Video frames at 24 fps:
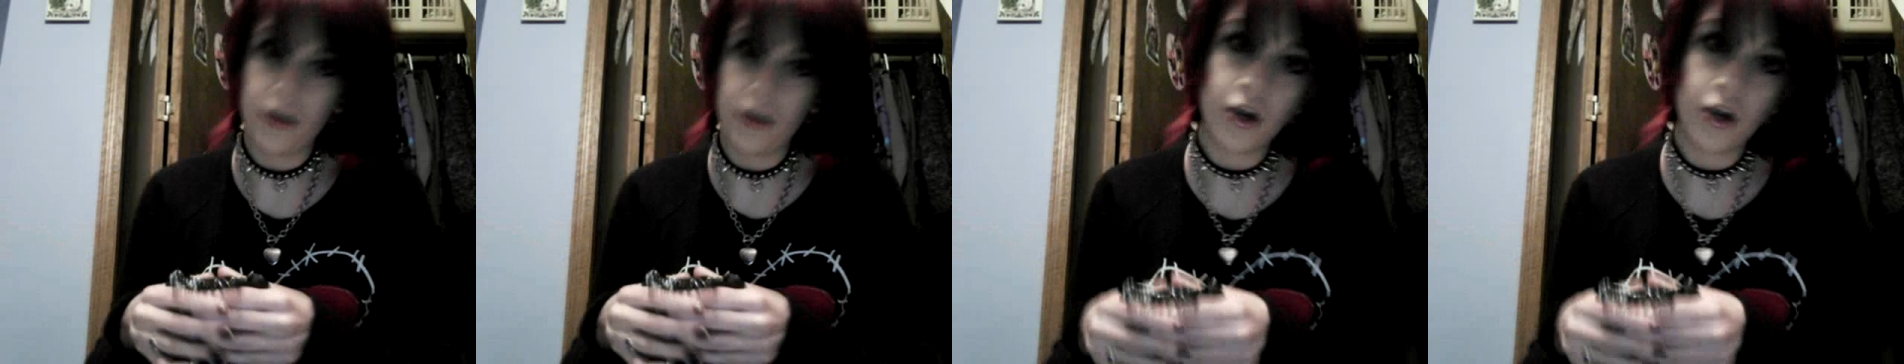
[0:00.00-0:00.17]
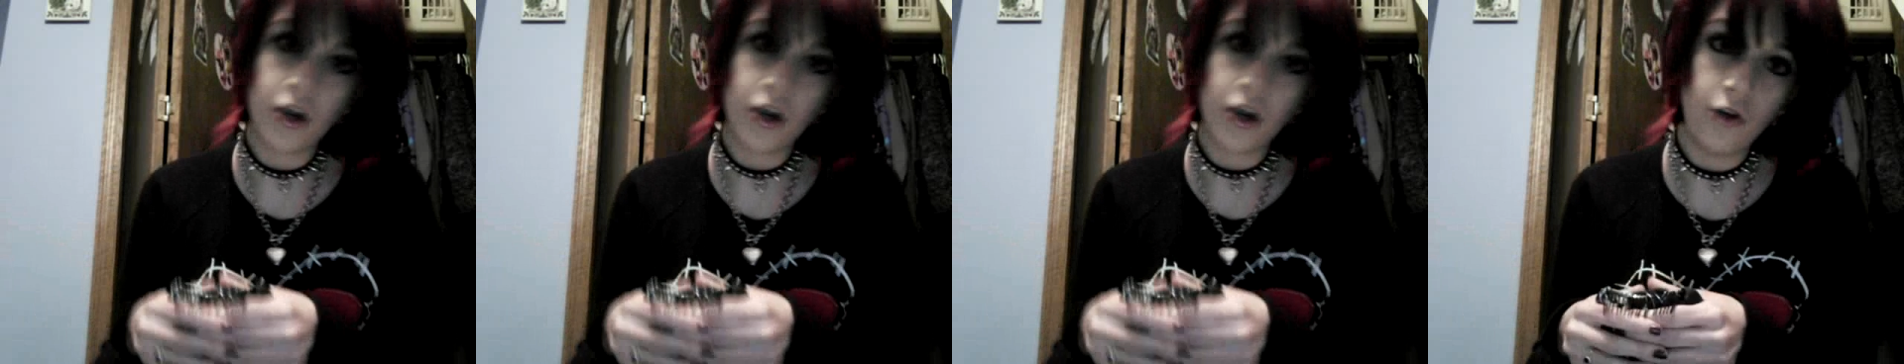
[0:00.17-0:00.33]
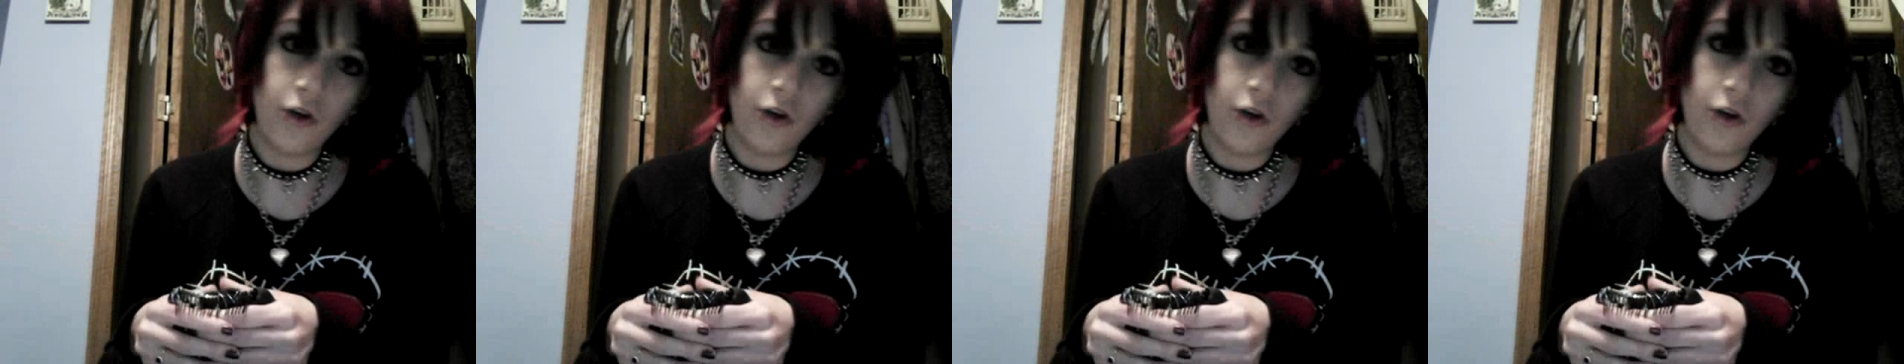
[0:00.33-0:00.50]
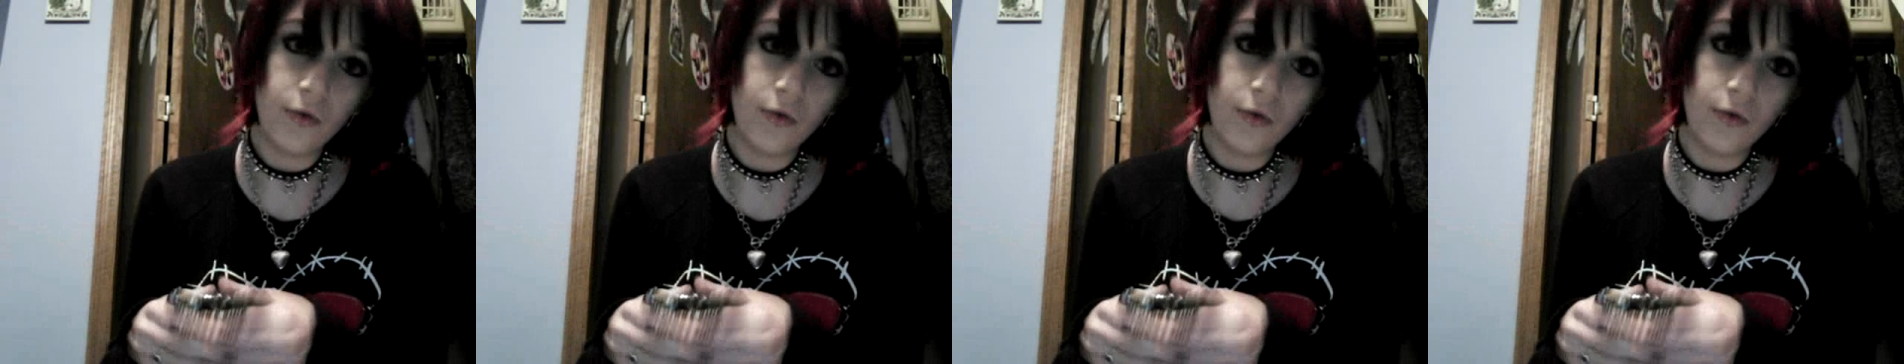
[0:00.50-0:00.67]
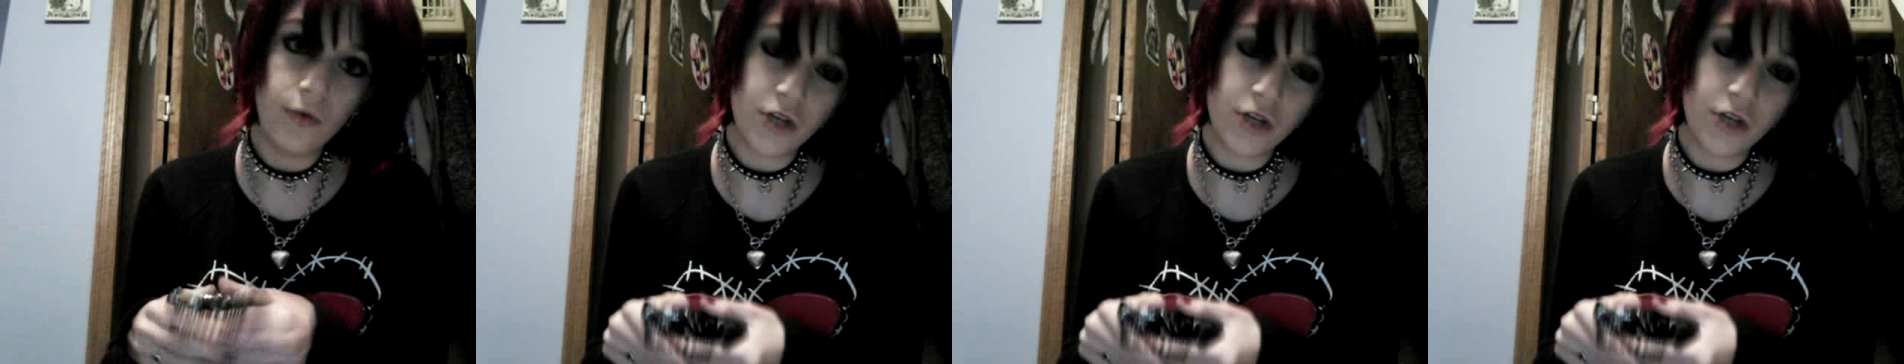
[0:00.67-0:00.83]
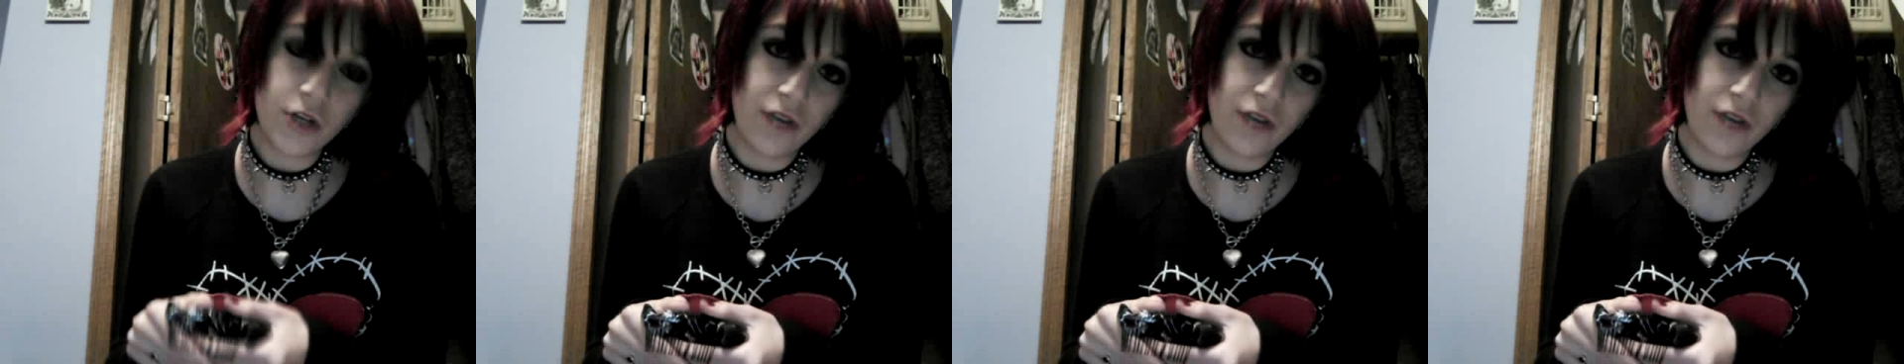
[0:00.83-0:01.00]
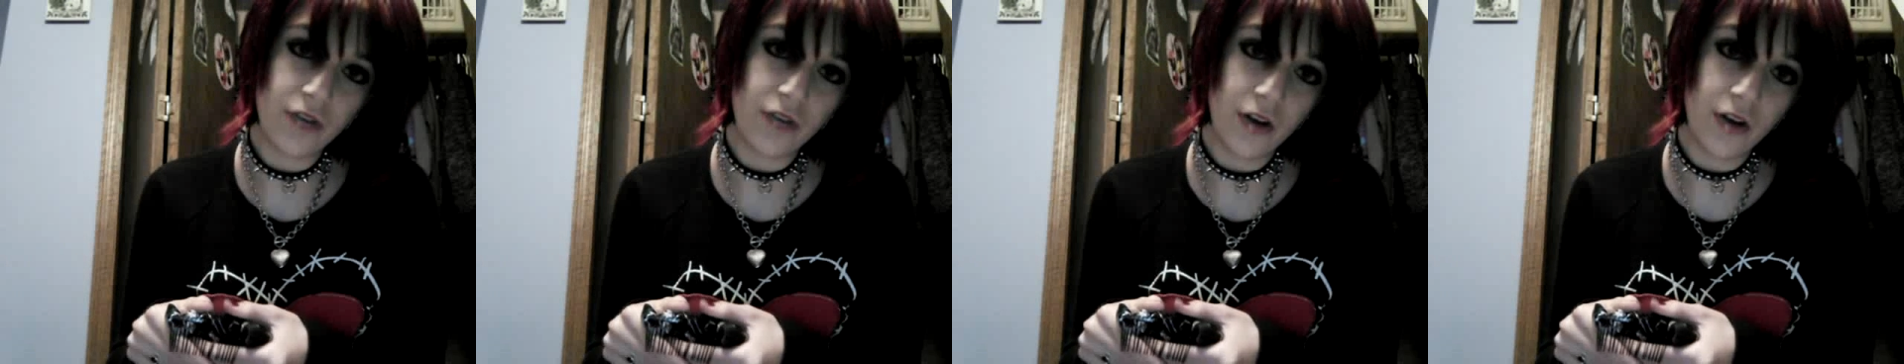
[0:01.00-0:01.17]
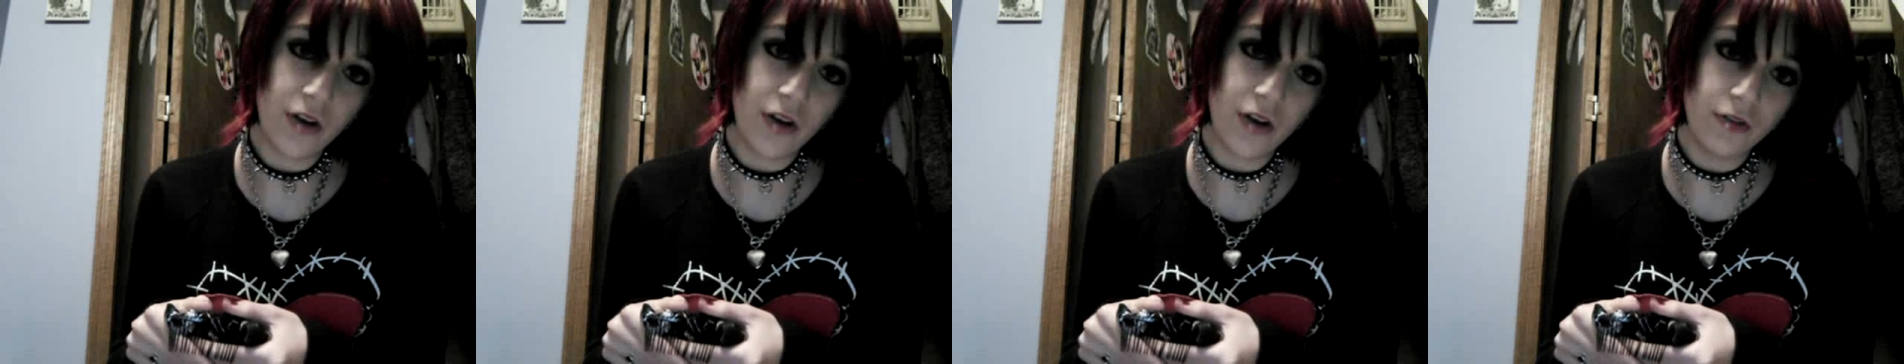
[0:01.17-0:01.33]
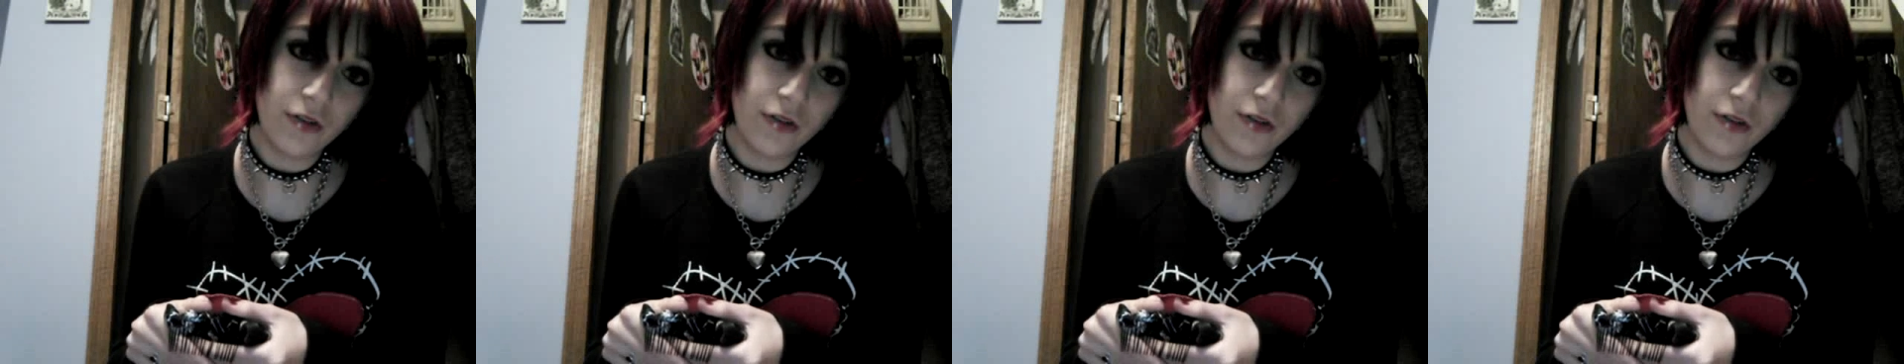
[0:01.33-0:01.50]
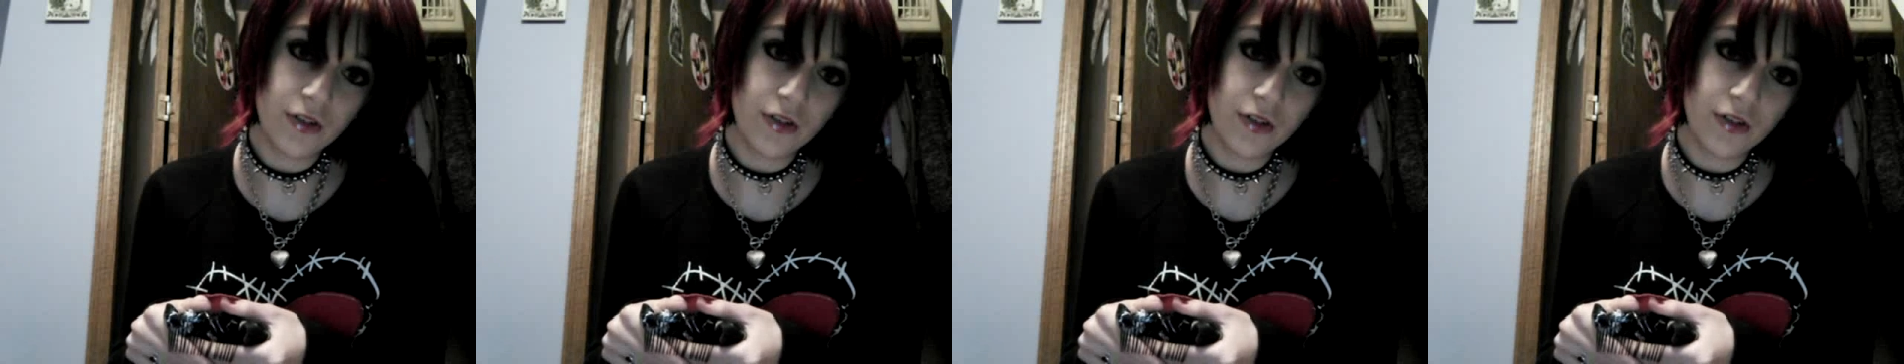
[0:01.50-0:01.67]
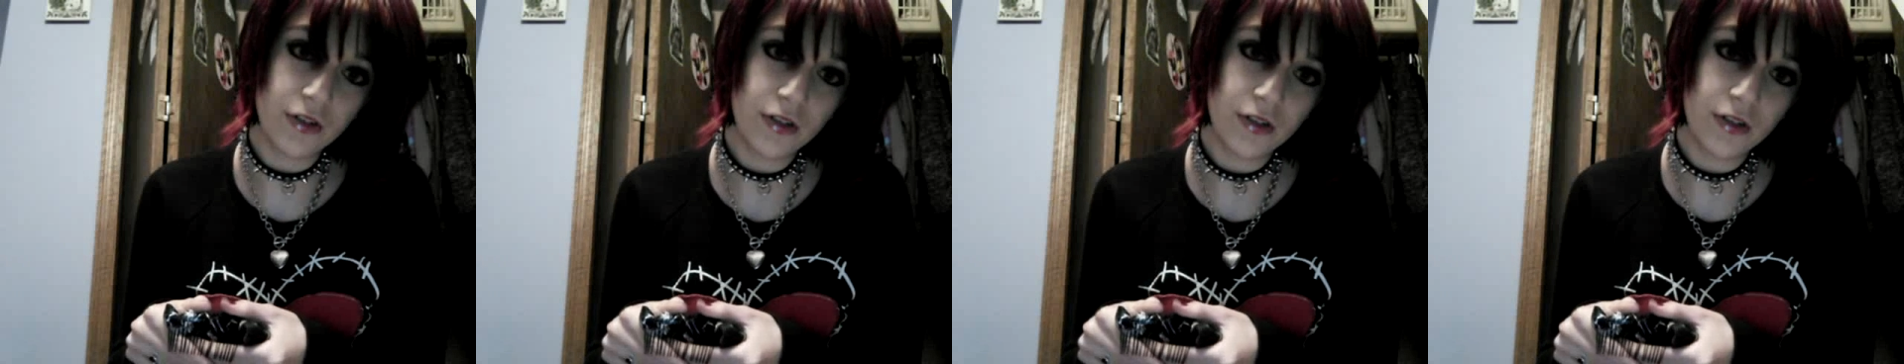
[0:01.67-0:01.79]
comb, which I found